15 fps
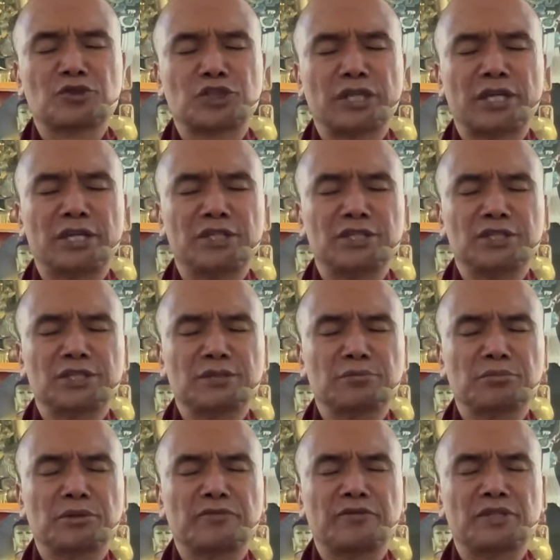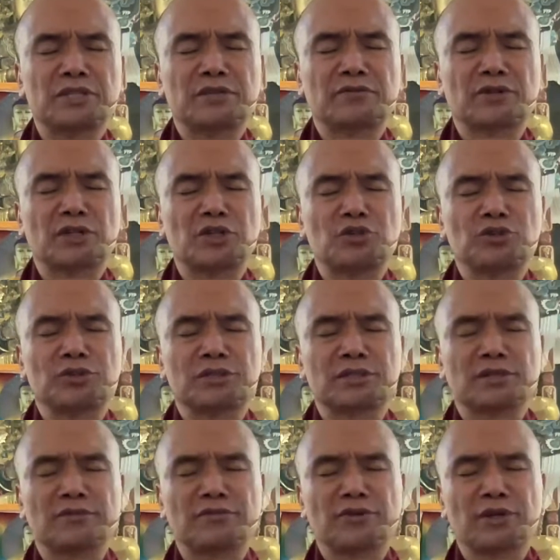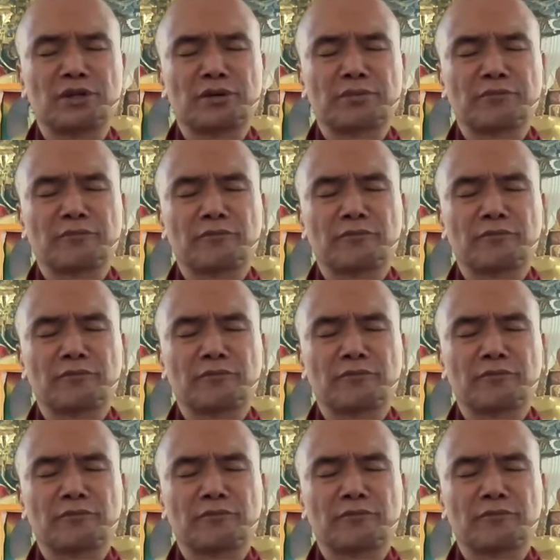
change, pervasive condition suffering.